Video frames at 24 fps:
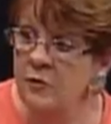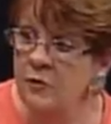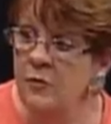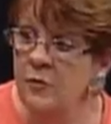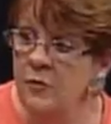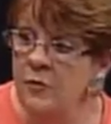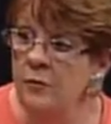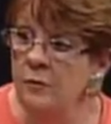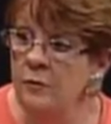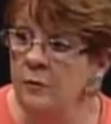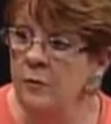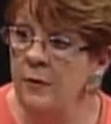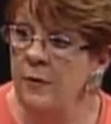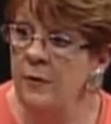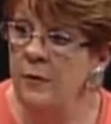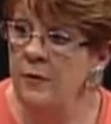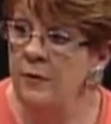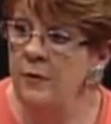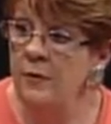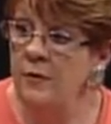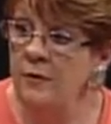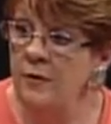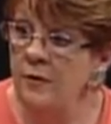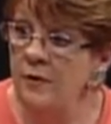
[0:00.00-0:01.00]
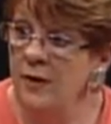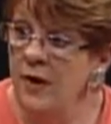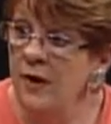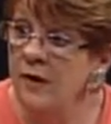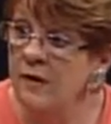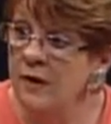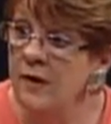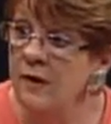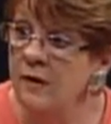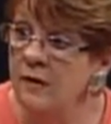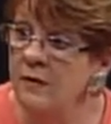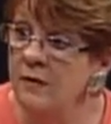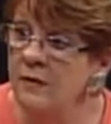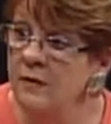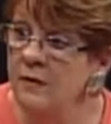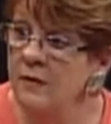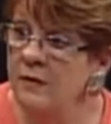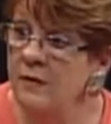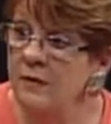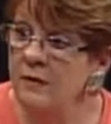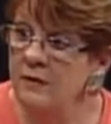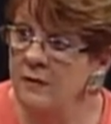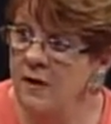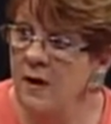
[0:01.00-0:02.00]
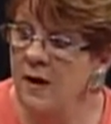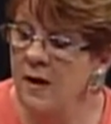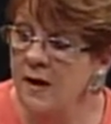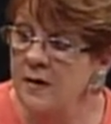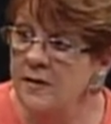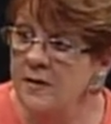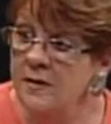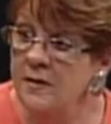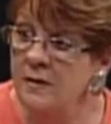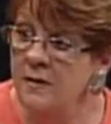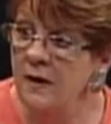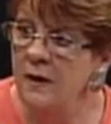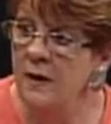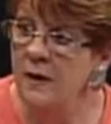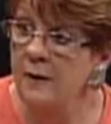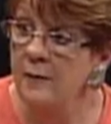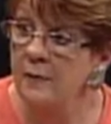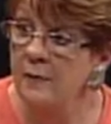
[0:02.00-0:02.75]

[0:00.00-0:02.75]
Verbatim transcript: you, you, you're lucky. It might come back. Yes, yeah. You know,